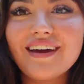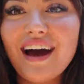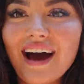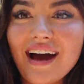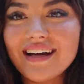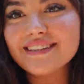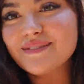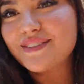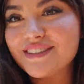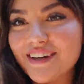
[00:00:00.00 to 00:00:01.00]
Guys,
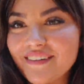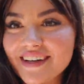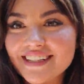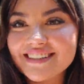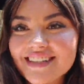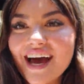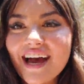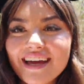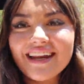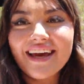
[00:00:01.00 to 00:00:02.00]
I'm so
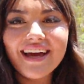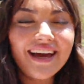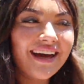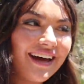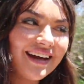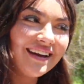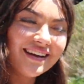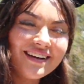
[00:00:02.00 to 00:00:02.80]
excited.